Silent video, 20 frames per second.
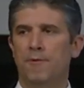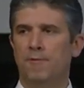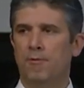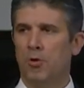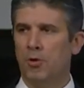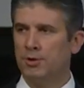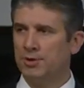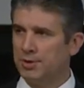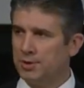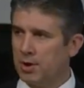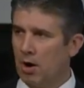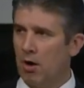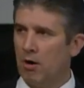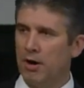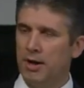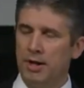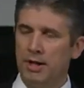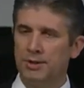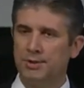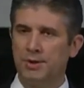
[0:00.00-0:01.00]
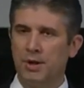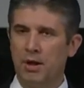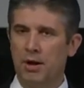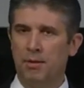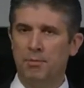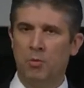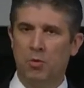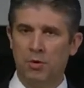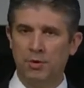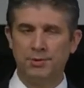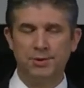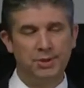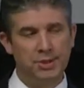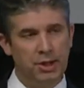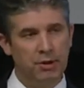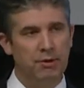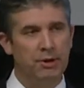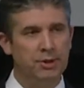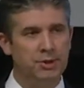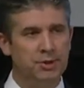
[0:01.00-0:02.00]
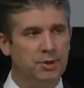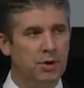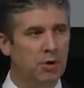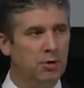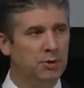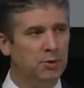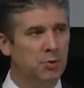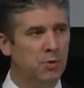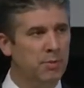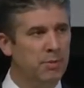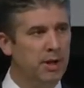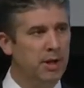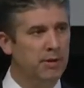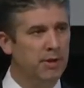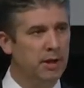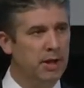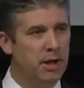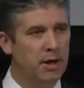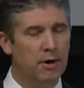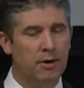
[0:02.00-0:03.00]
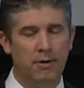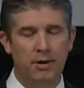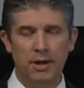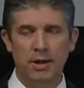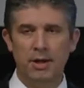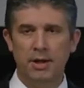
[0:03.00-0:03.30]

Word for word: for starting us on a more serious note as we begin the year